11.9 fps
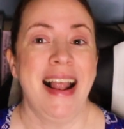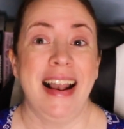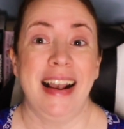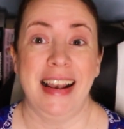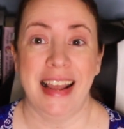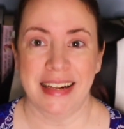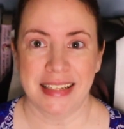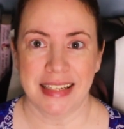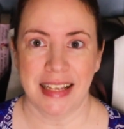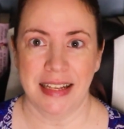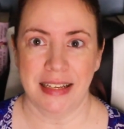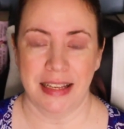Let's
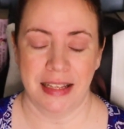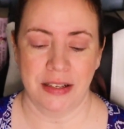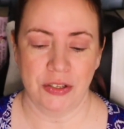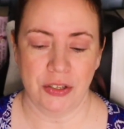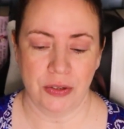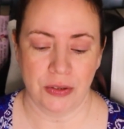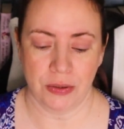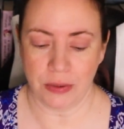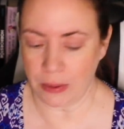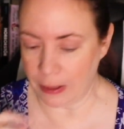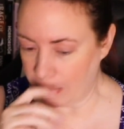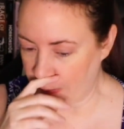get
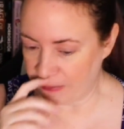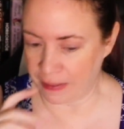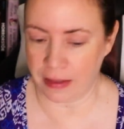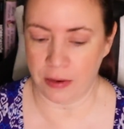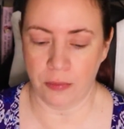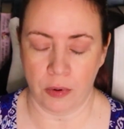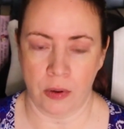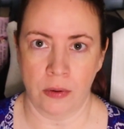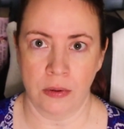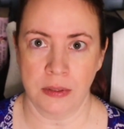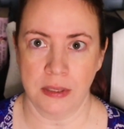into the rolls.